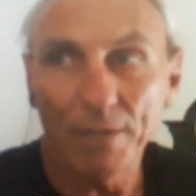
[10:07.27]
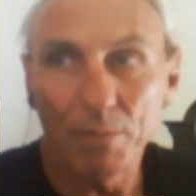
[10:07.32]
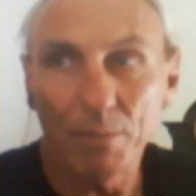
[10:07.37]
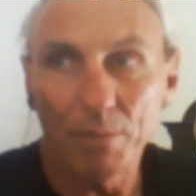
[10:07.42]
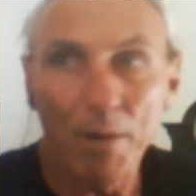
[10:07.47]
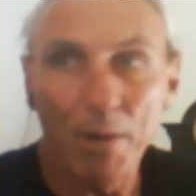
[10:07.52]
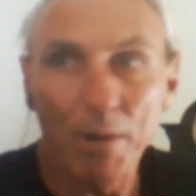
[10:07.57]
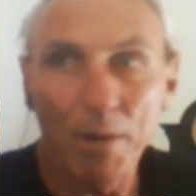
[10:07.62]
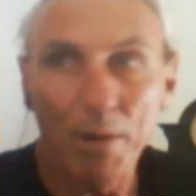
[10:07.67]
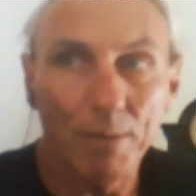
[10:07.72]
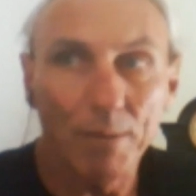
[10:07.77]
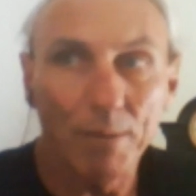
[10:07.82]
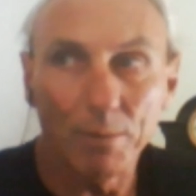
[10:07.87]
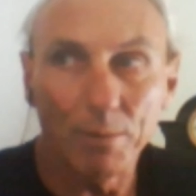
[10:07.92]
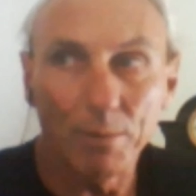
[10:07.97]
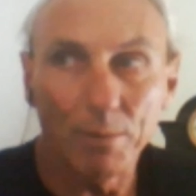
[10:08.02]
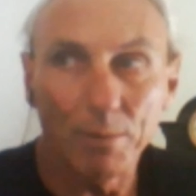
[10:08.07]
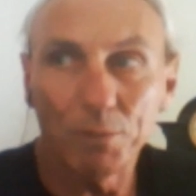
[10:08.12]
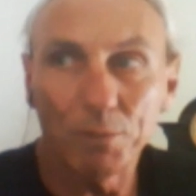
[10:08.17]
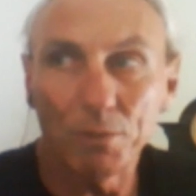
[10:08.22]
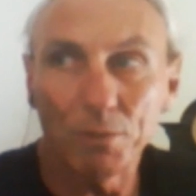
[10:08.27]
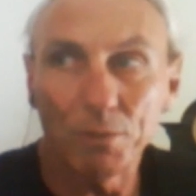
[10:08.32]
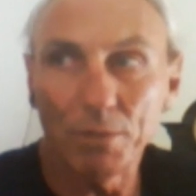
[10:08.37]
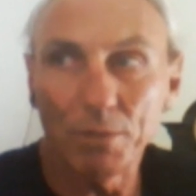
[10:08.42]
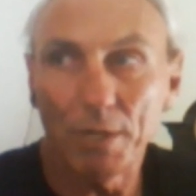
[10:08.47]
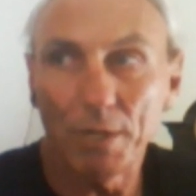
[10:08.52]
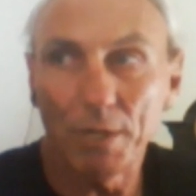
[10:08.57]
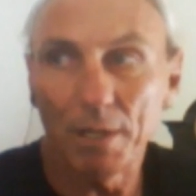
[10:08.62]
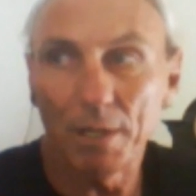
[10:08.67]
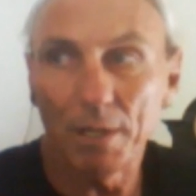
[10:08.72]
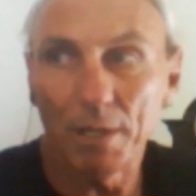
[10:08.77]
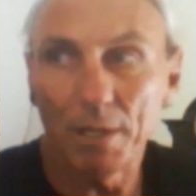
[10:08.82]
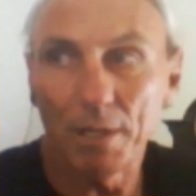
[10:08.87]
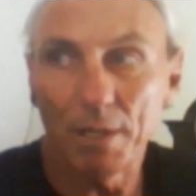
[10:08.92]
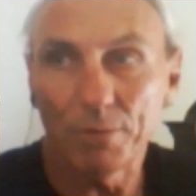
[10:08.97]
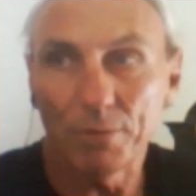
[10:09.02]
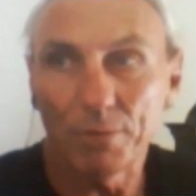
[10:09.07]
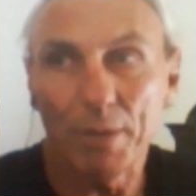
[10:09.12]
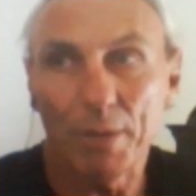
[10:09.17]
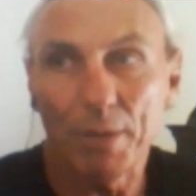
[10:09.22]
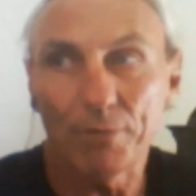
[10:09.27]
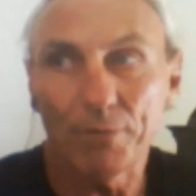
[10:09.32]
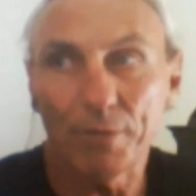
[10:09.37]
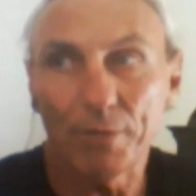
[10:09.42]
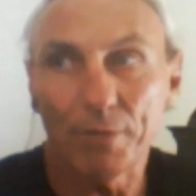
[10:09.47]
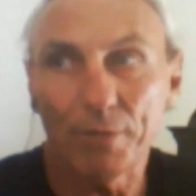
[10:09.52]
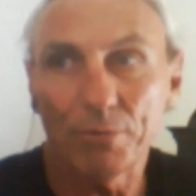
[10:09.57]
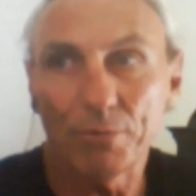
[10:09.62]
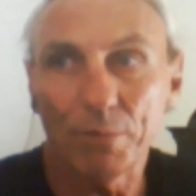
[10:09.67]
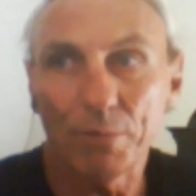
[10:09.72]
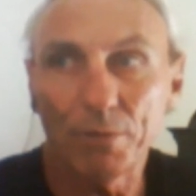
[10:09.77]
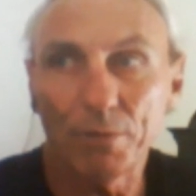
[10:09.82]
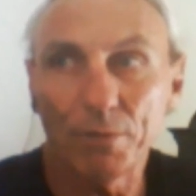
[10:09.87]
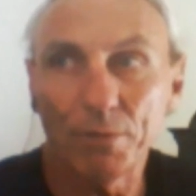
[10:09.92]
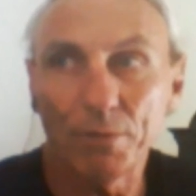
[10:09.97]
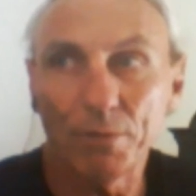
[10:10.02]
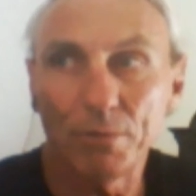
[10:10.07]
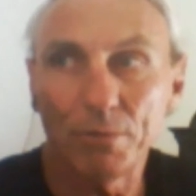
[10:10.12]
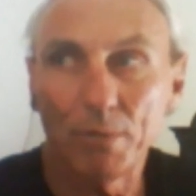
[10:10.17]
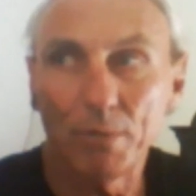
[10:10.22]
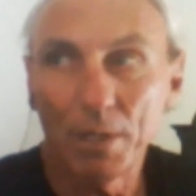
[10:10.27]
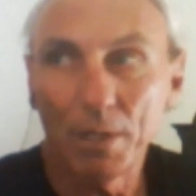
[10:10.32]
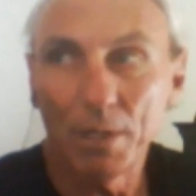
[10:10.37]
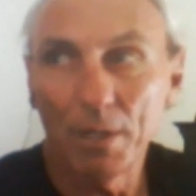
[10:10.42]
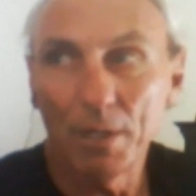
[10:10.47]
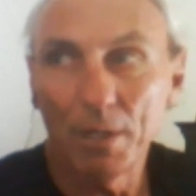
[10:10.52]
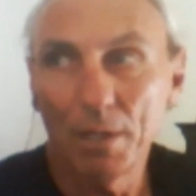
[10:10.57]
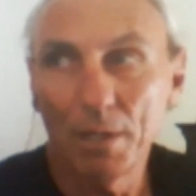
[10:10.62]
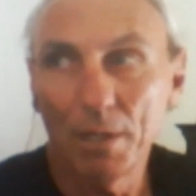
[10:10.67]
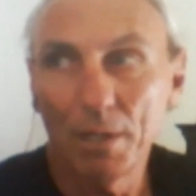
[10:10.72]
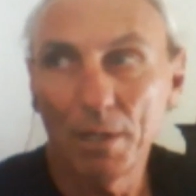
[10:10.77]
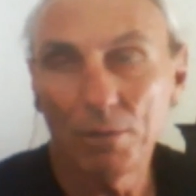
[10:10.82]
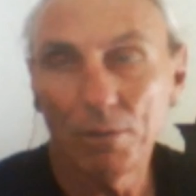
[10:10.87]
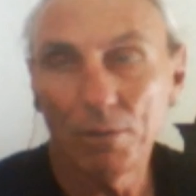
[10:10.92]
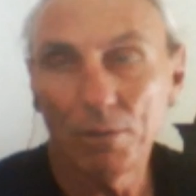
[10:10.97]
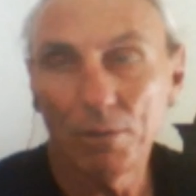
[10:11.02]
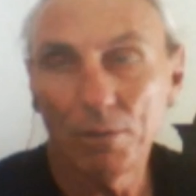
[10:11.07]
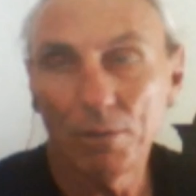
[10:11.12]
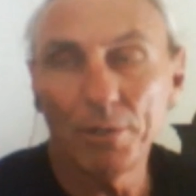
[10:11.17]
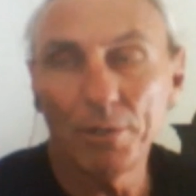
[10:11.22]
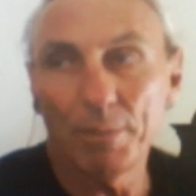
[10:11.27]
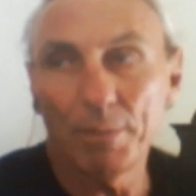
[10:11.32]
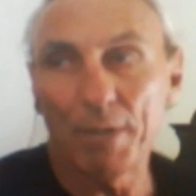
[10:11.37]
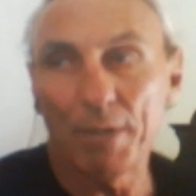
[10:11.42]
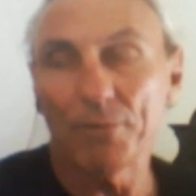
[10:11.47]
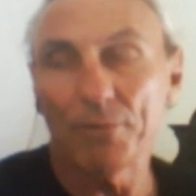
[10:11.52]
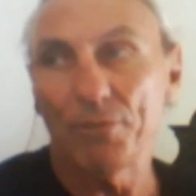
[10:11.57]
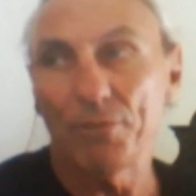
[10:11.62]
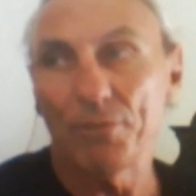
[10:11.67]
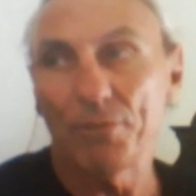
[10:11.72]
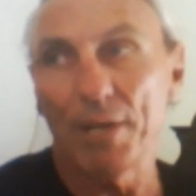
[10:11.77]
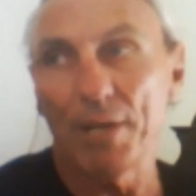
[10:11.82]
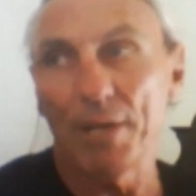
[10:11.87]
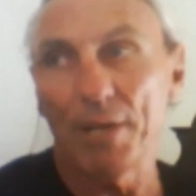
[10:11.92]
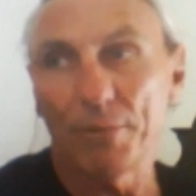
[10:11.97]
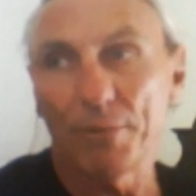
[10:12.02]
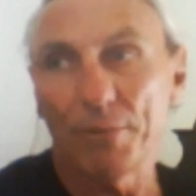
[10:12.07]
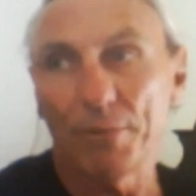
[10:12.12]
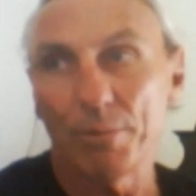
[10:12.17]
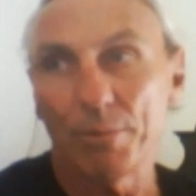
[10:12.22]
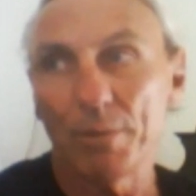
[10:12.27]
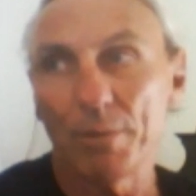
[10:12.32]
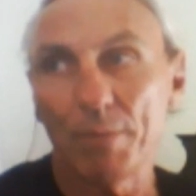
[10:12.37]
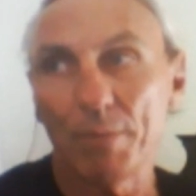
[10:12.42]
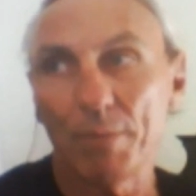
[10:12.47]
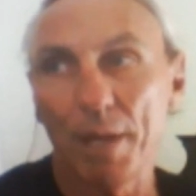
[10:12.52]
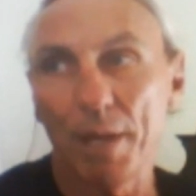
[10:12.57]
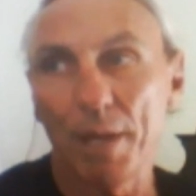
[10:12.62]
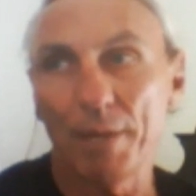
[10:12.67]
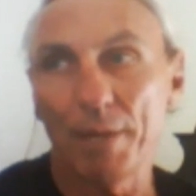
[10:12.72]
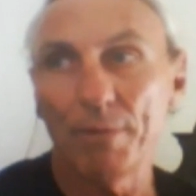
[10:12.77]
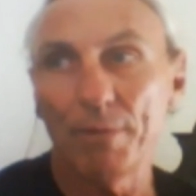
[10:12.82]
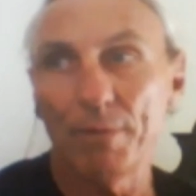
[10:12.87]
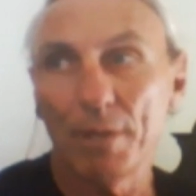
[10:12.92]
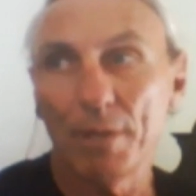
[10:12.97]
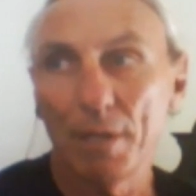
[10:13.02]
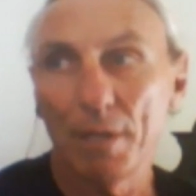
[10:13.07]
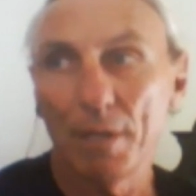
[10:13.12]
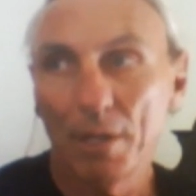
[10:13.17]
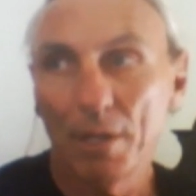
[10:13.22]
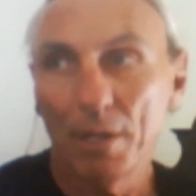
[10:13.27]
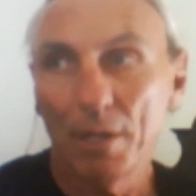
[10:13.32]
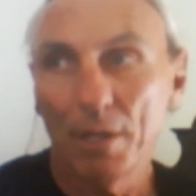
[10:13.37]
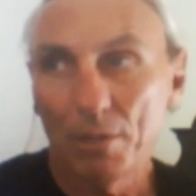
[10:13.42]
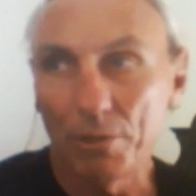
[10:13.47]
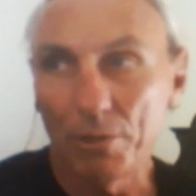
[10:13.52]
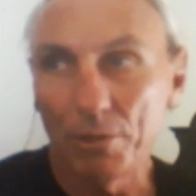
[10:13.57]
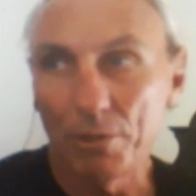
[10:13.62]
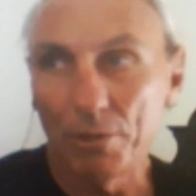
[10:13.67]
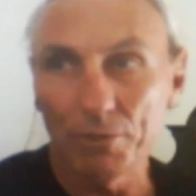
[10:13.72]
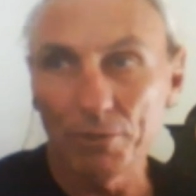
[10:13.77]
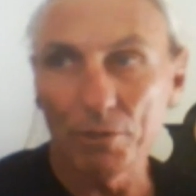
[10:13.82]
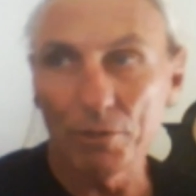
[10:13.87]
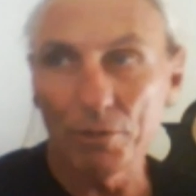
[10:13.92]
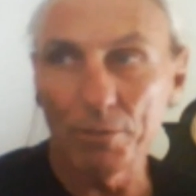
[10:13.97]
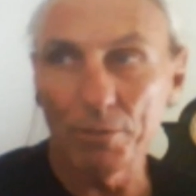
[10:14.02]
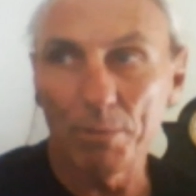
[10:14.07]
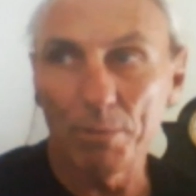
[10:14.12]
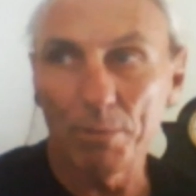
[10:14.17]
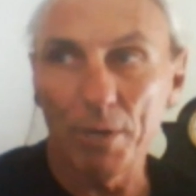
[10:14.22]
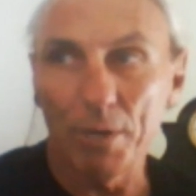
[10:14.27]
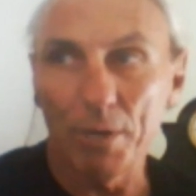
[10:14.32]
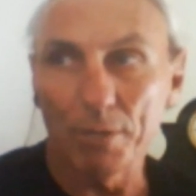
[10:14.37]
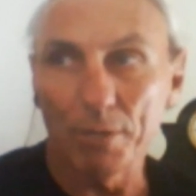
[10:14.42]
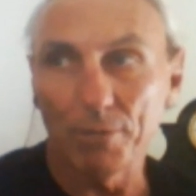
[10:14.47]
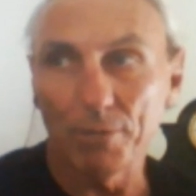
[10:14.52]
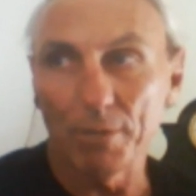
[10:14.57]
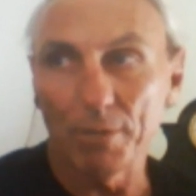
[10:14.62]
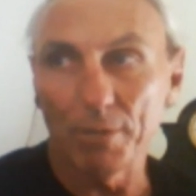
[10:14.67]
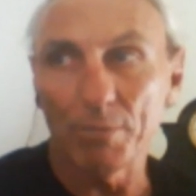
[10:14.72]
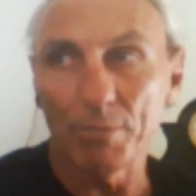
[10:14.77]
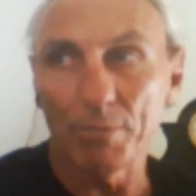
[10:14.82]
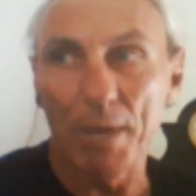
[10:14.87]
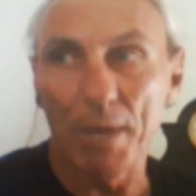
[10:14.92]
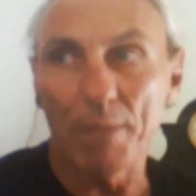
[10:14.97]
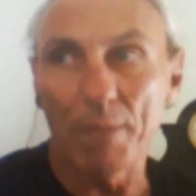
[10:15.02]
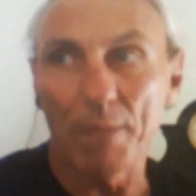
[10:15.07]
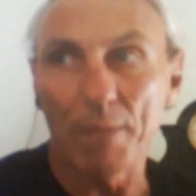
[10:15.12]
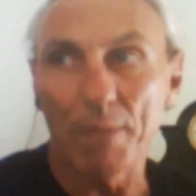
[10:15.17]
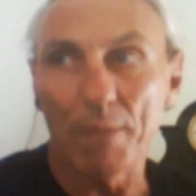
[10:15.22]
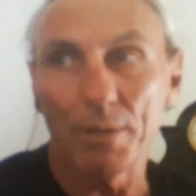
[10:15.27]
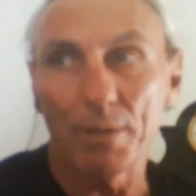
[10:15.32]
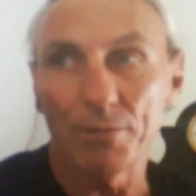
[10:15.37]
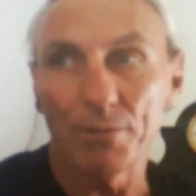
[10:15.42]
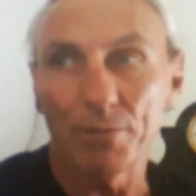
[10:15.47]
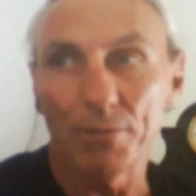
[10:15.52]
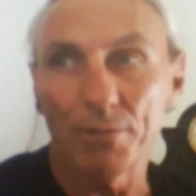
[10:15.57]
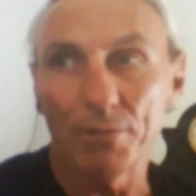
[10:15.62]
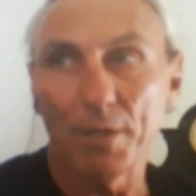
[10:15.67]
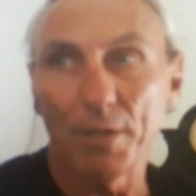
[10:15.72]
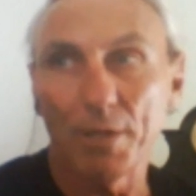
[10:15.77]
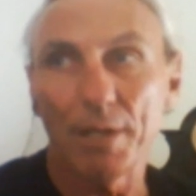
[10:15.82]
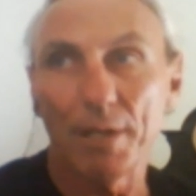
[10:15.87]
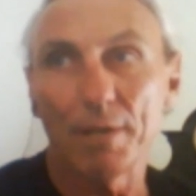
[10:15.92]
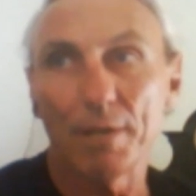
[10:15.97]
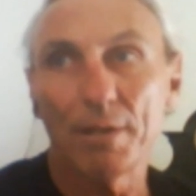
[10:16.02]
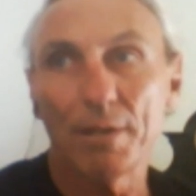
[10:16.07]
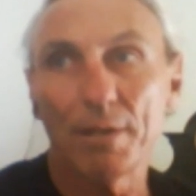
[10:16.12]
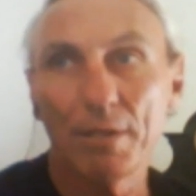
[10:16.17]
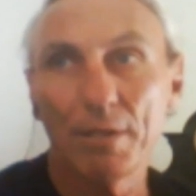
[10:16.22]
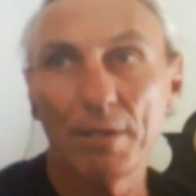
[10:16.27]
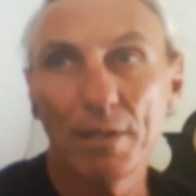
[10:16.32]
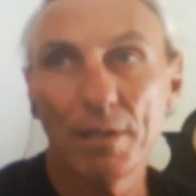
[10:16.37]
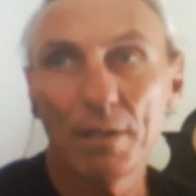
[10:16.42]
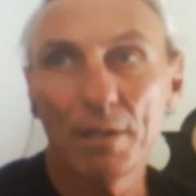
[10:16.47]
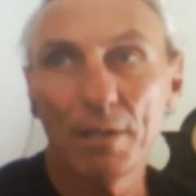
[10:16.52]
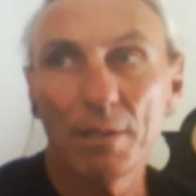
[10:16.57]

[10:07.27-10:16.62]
That's why room tuning is a process where you learn about the sound of the room and learn its good parts and its bad parts, and then